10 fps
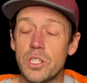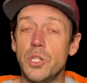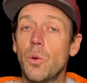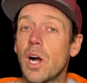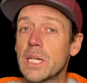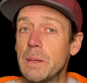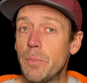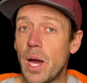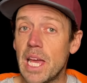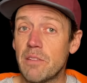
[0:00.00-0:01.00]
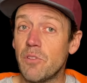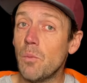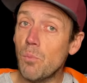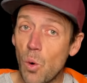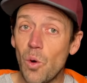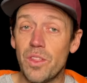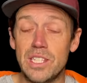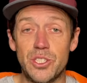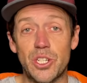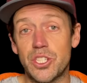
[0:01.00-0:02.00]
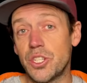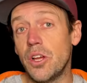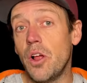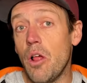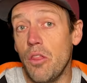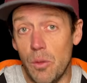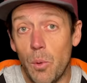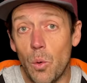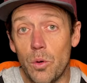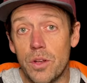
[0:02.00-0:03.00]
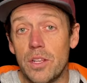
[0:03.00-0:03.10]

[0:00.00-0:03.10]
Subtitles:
you are going to be paying for more than just the board.